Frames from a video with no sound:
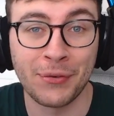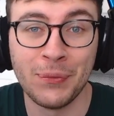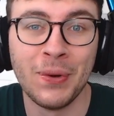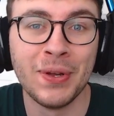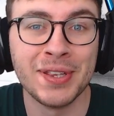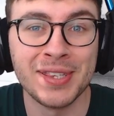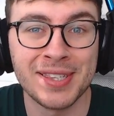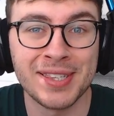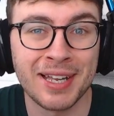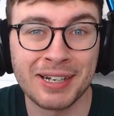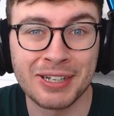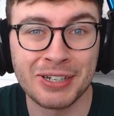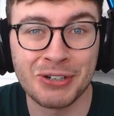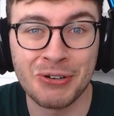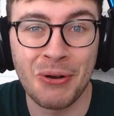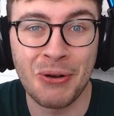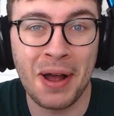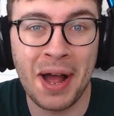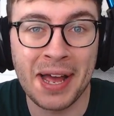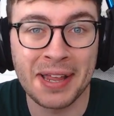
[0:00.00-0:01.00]
ones that could
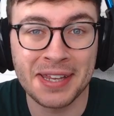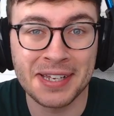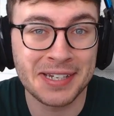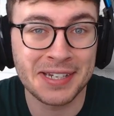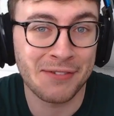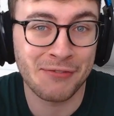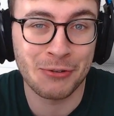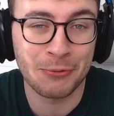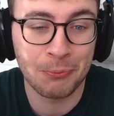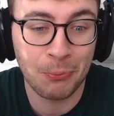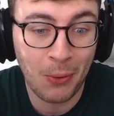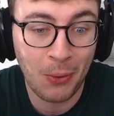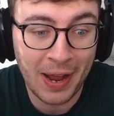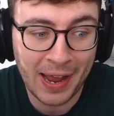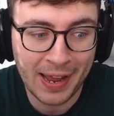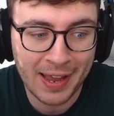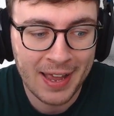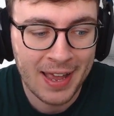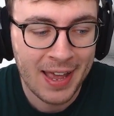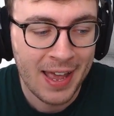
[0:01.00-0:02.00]
go either different
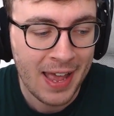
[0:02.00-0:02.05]
way.